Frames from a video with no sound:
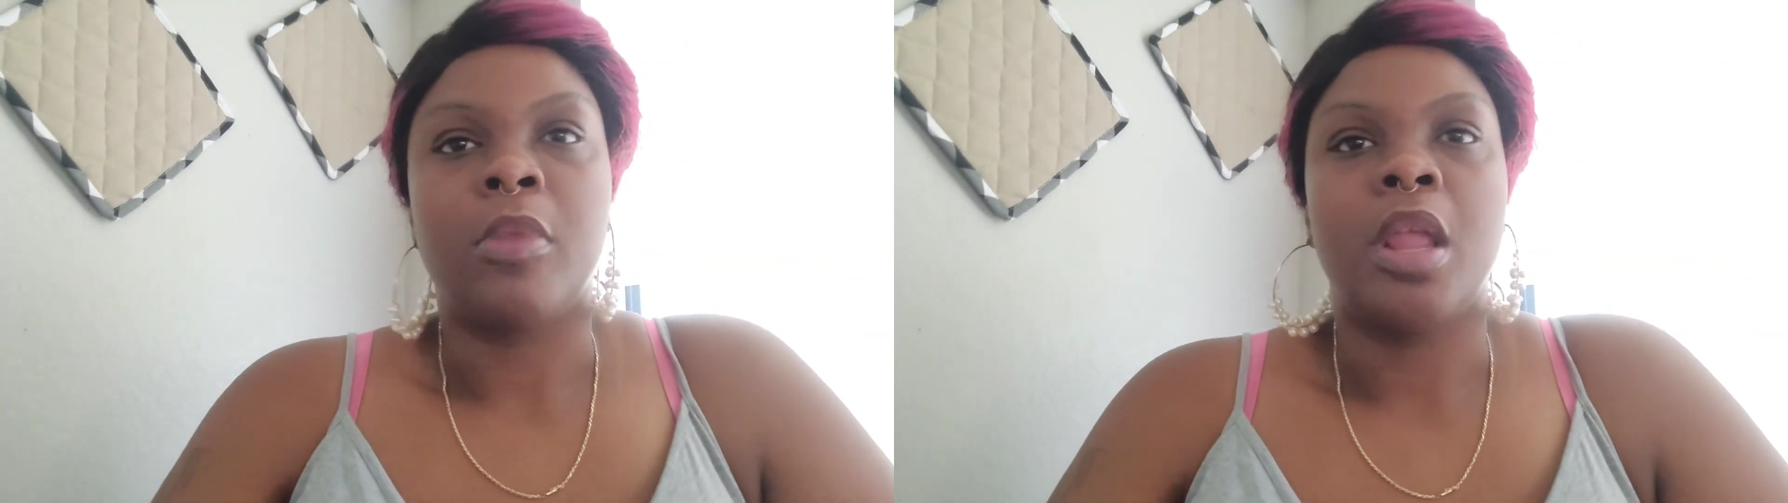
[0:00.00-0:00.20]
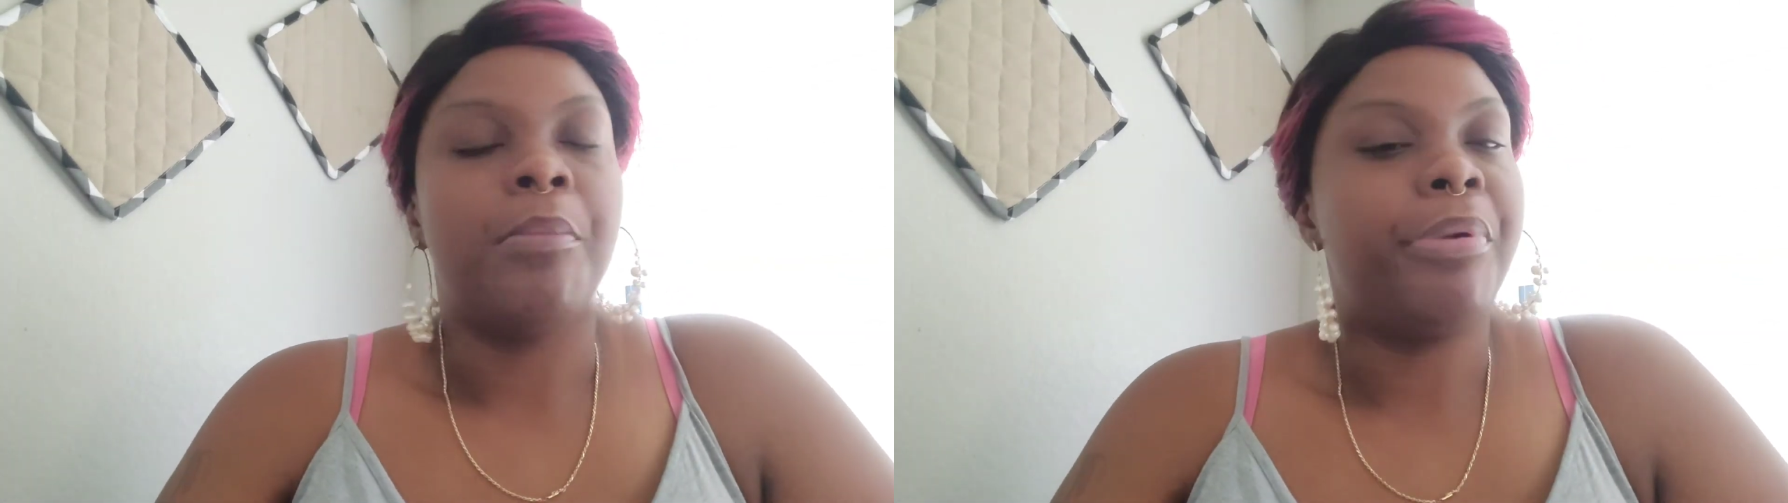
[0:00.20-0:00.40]

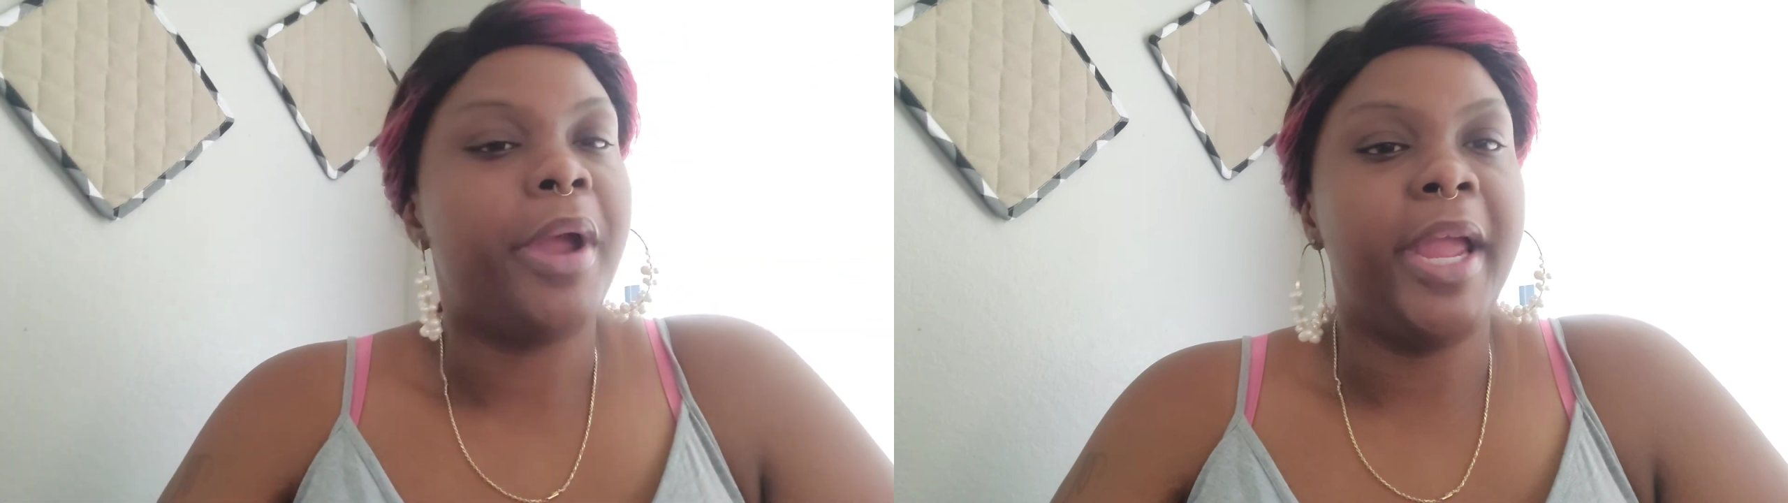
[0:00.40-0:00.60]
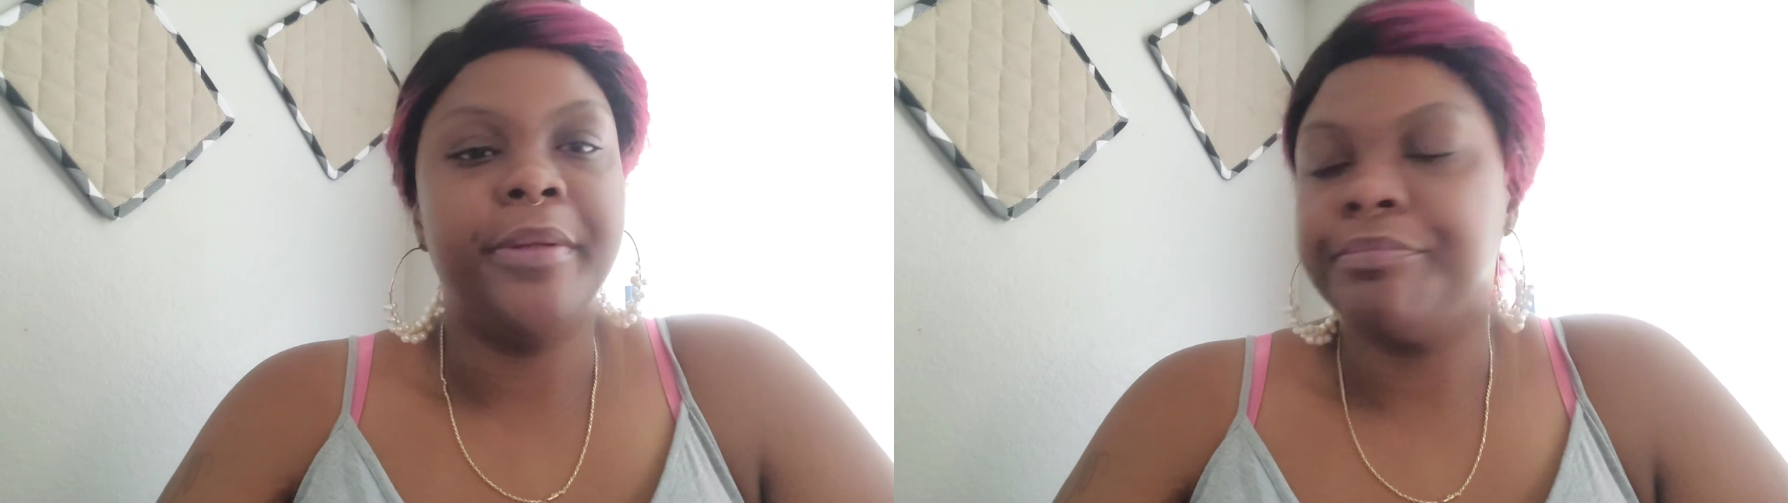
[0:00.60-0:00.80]

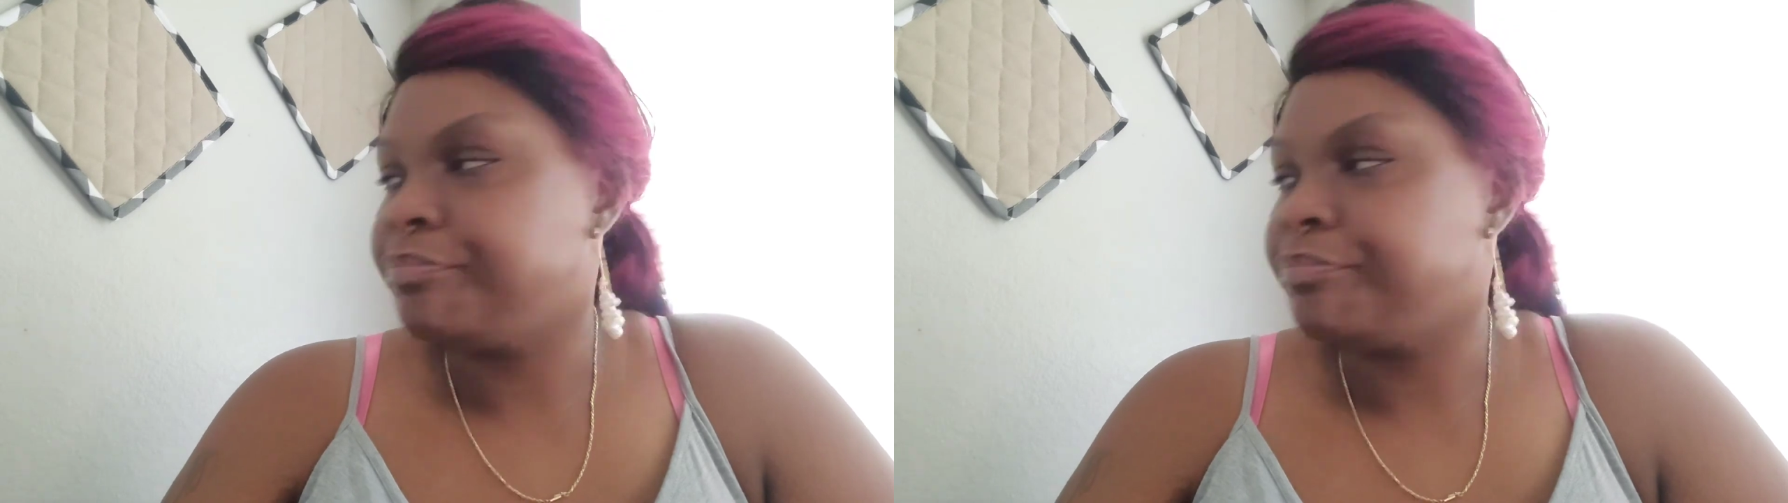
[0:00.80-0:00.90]
Pray,